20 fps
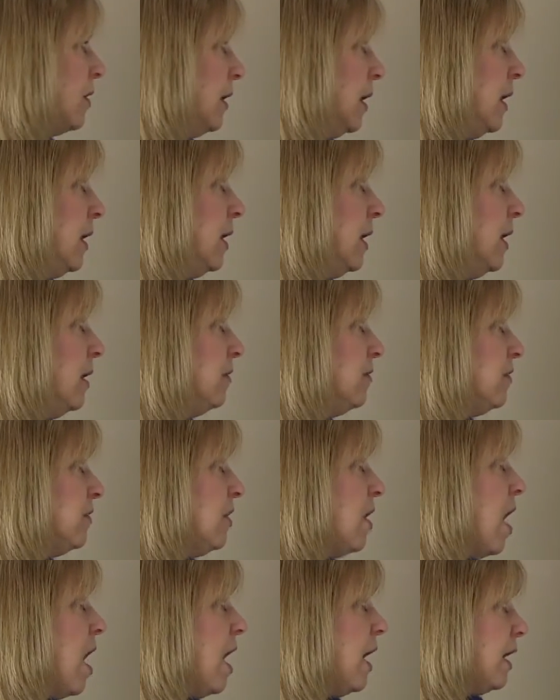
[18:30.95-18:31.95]
is
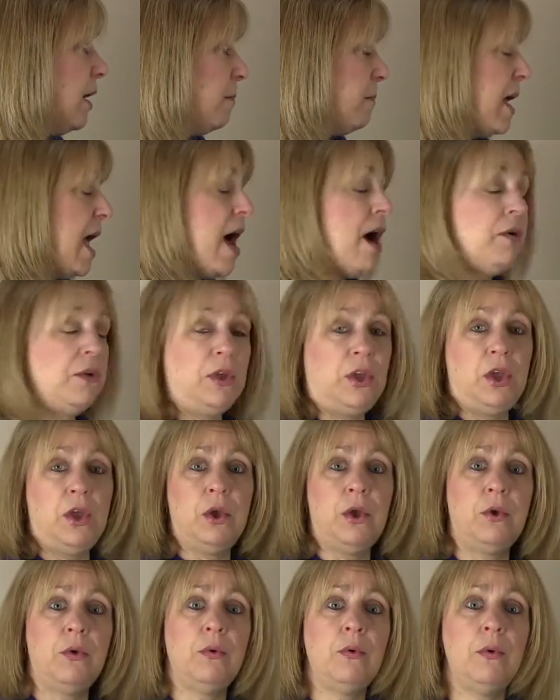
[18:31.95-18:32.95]
not about
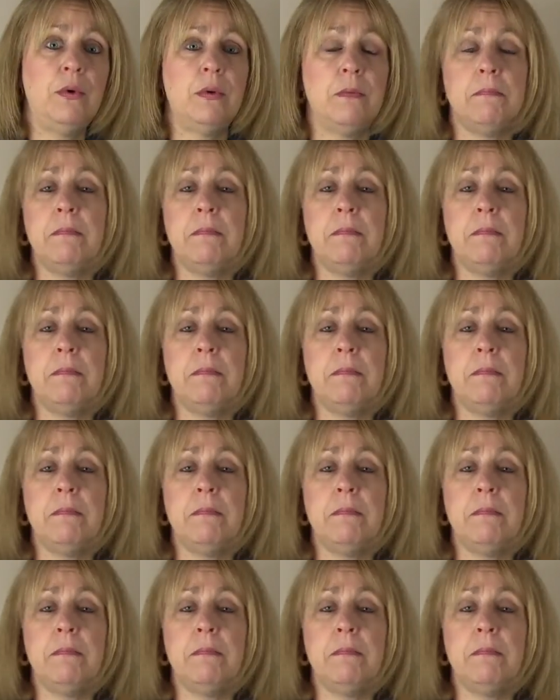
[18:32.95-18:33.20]
you